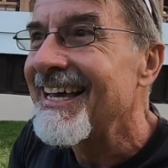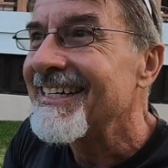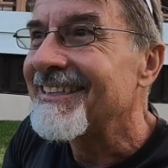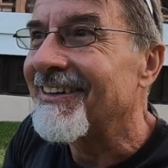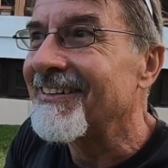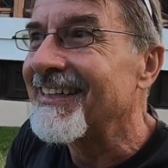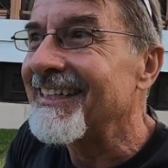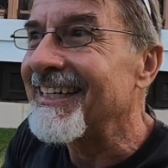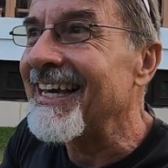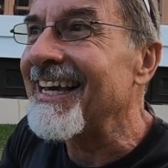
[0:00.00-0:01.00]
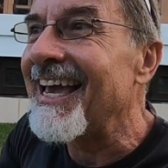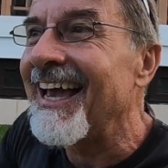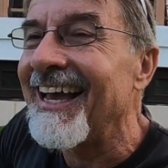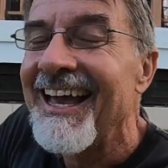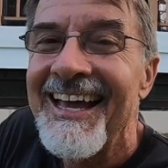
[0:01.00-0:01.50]
So he
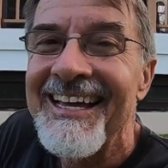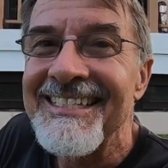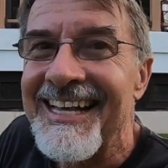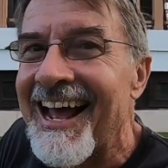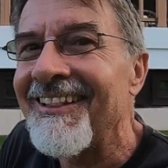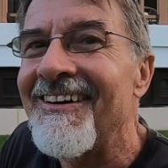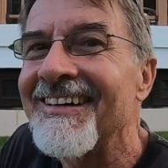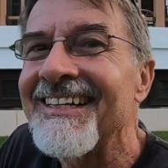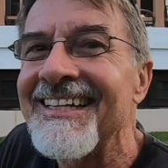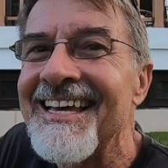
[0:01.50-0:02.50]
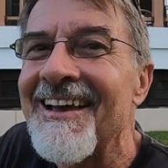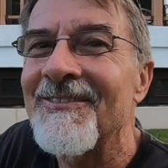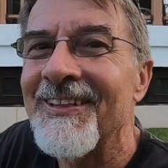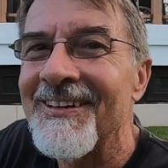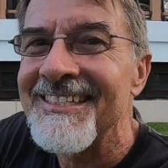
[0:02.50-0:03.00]
said, how did it take
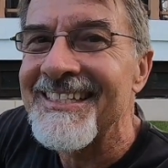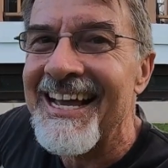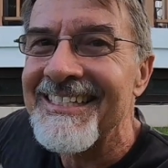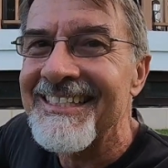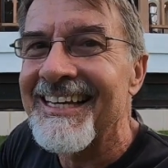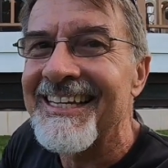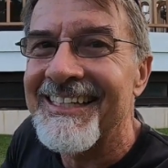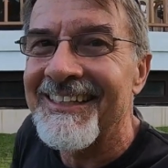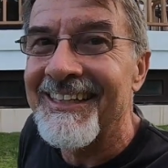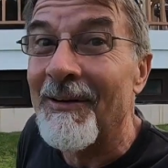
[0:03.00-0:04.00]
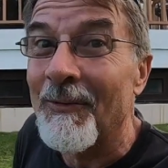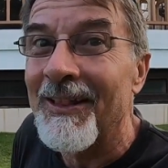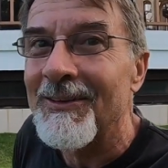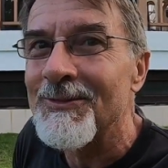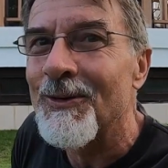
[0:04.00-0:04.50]
for those dates to get to where
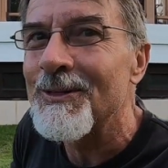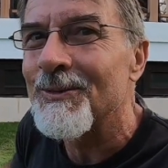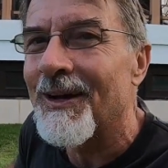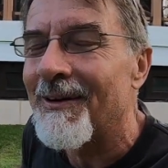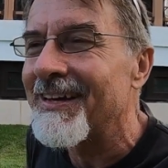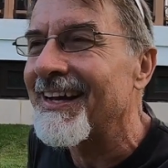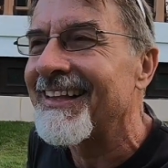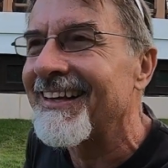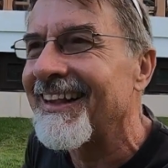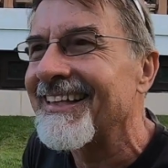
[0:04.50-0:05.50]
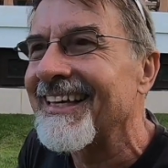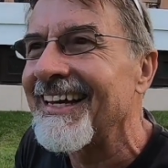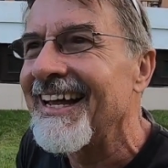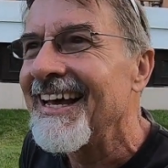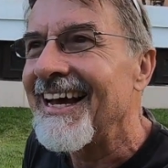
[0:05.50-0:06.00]
those roots were coming out of there like
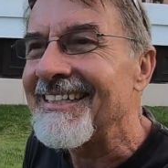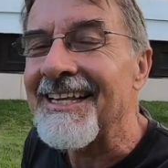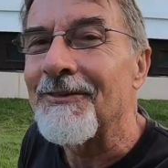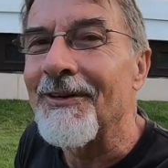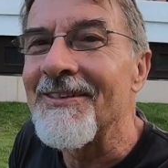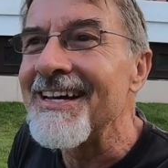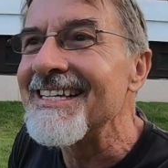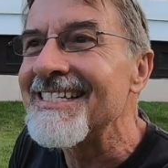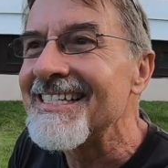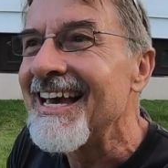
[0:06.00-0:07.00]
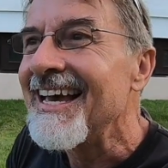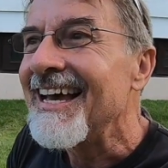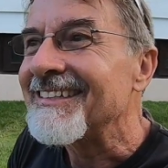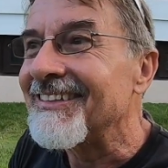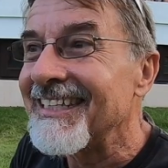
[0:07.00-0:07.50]
that? I said 3 weeks.
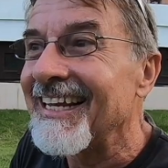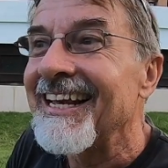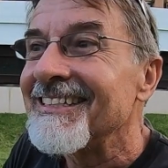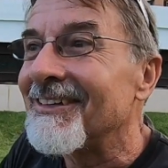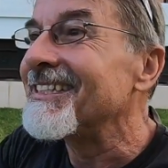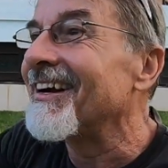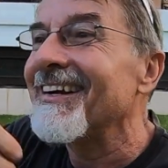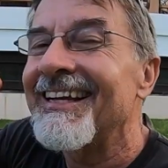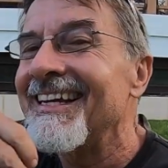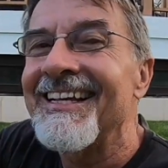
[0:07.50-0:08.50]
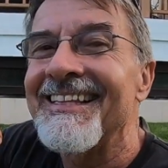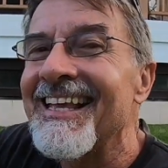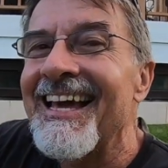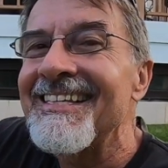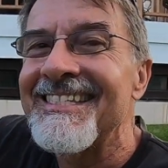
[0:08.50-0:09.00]
So he started eating
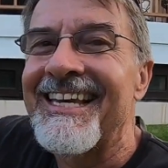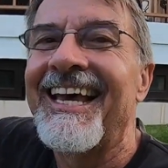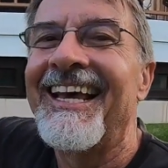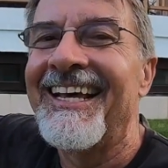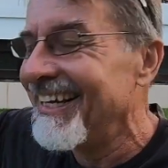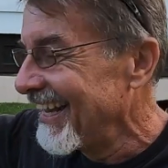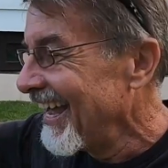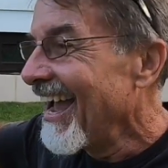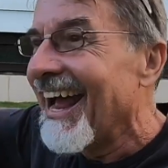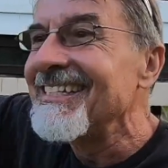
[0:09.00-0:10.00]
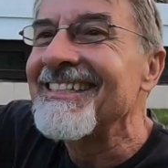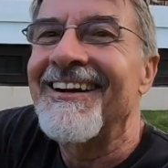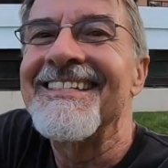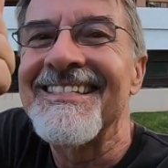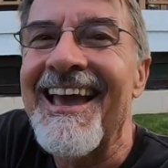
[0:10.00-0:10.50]
dates. And he
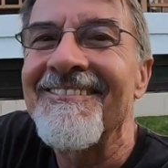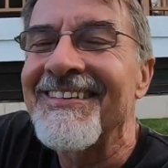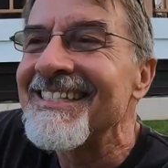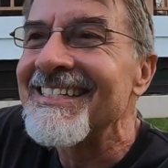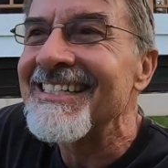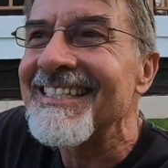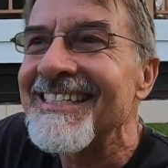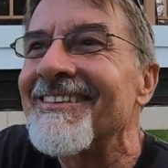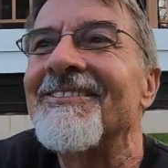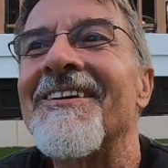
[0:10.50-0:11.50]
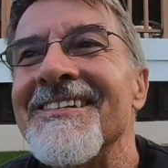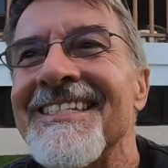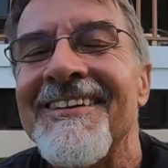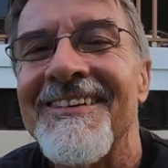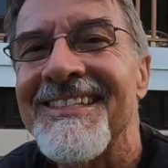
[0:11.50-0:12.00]
started saving the seeds. I said, don't
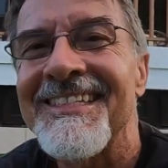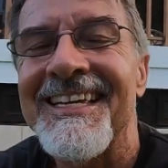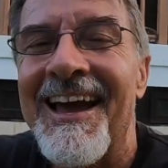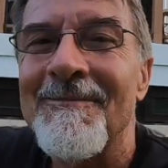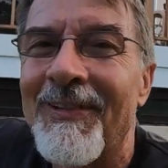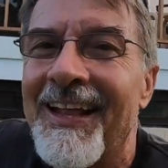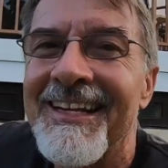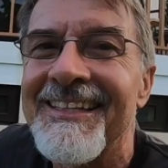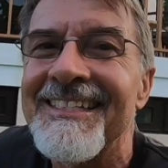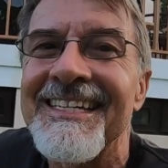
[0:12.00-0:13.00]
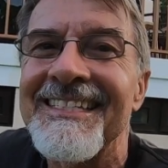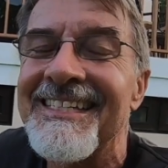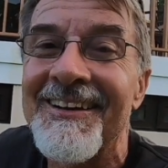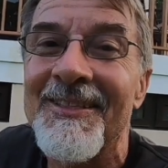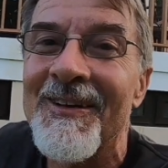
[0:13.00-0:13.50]
save those seeds. I got plenty of the seeds
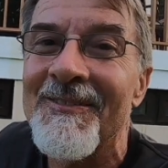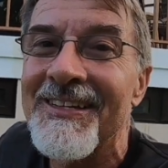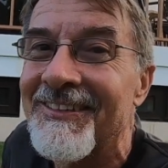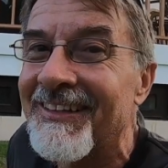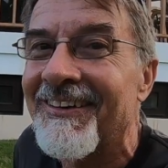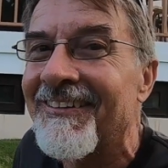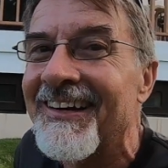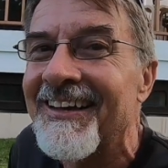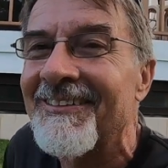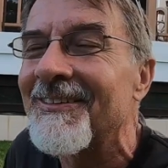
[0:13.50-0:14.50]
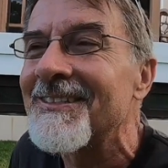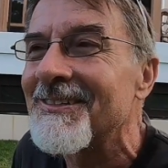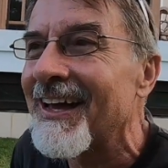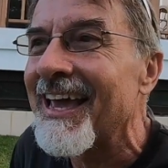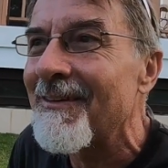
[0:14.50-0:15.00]
that are 3 weeks old that already have the roots.
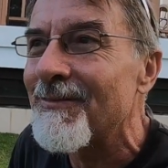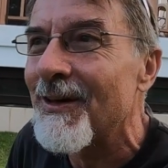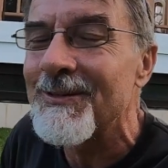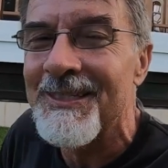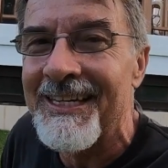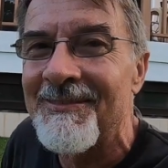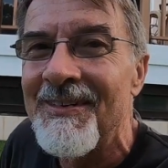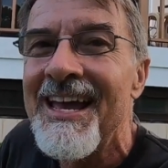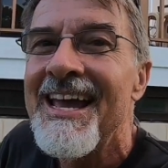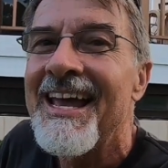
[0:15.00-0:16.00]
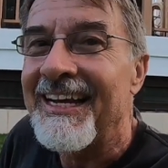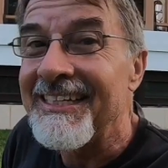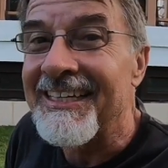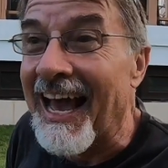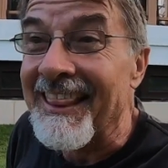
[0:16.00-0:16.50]
So I gave those to him.
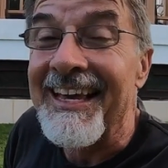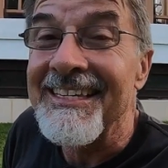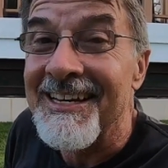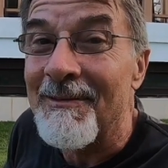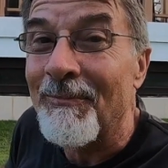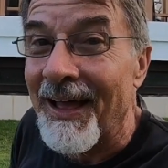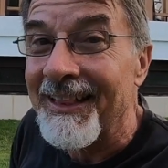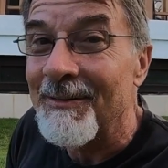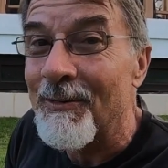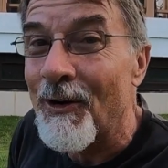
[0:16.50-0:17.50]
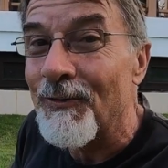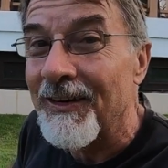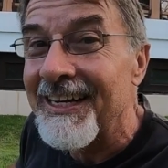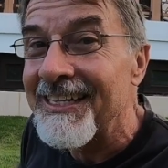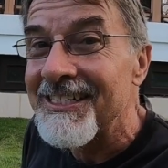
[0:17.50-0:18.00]
And I think he's going to plant them over
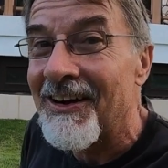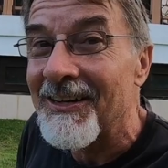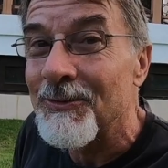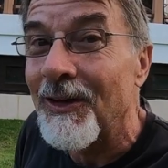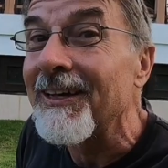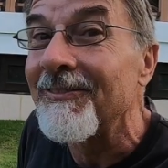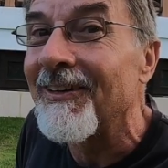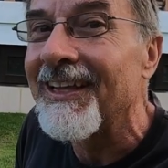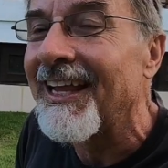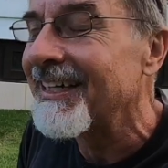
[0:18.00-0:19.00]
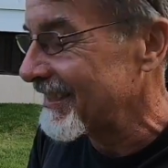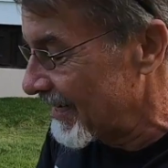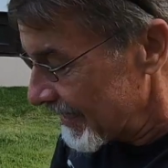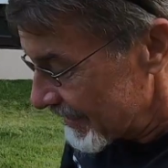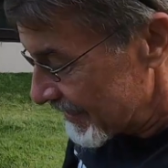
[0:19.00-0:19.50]
in his yard as well. He really likes
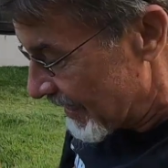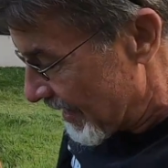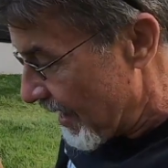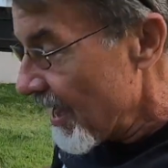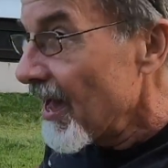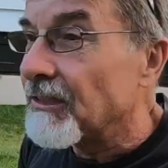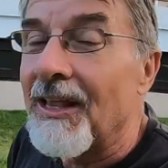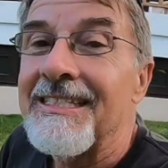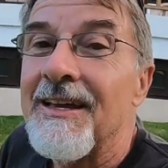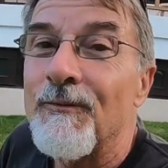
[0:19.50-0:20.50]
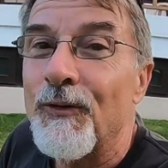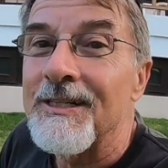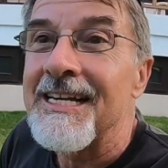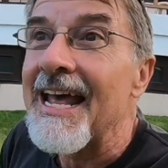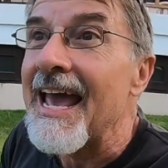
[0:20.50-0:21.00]
dates. So that's it for
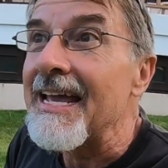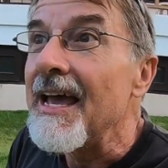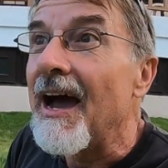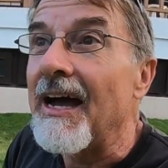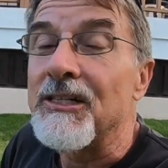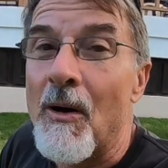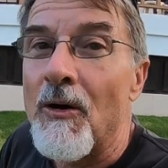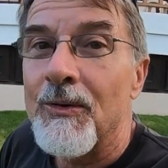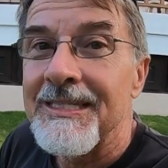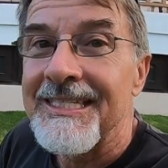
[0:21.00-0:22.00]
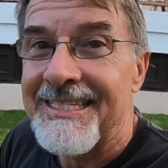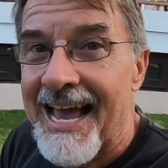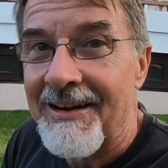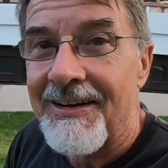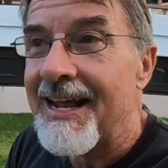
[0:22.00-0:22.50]
today. Tomorrow is
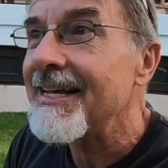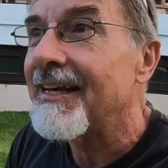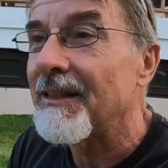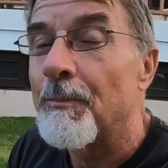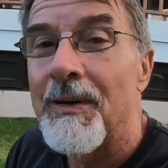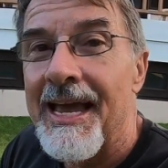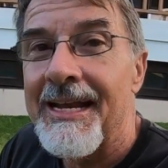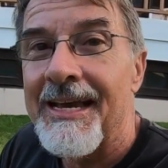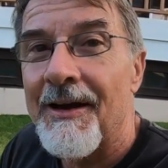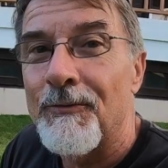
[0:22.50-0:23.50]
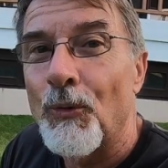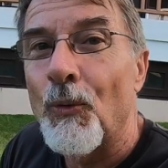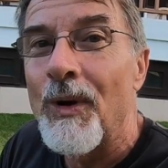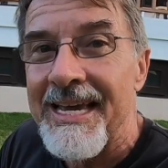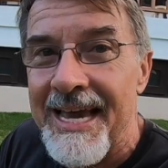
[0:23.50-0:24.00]
Saturday, at the beginning of the
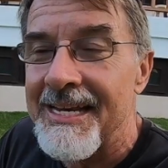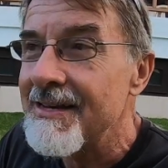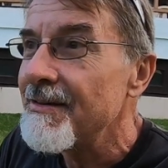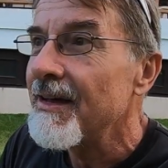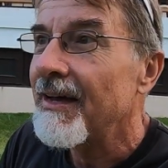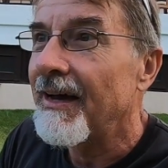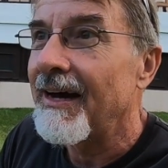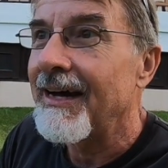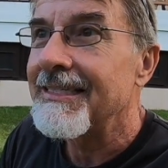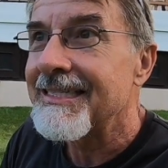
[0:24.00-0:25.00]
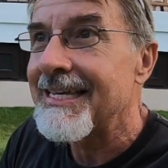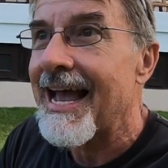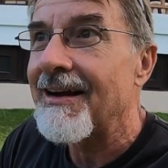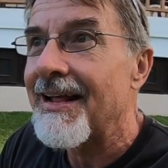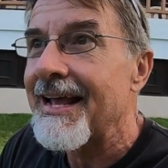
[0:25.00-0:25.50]
weekend.
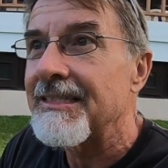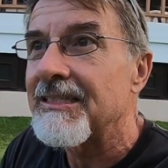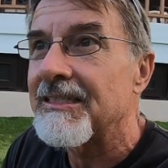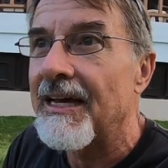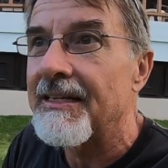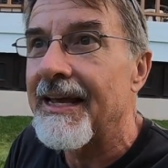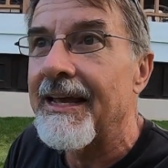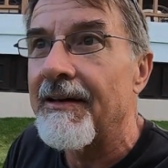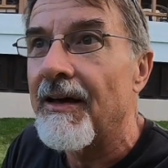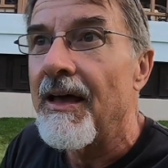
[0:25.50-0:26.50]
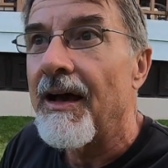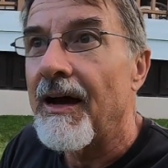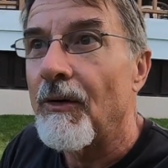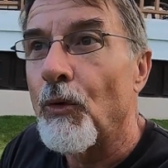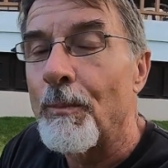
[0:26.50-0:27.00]
Saturday and Sunday
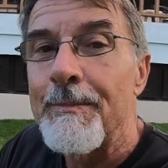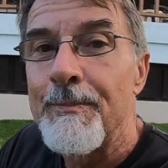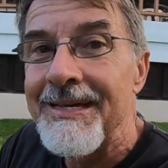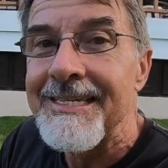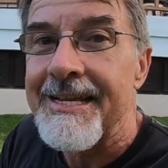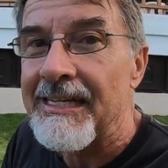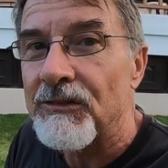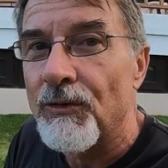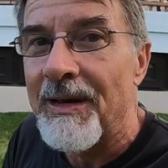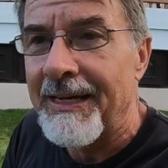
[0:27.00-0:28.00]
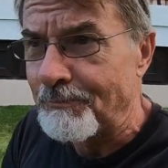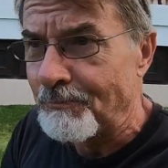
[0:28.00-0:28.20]
will be busy days for me.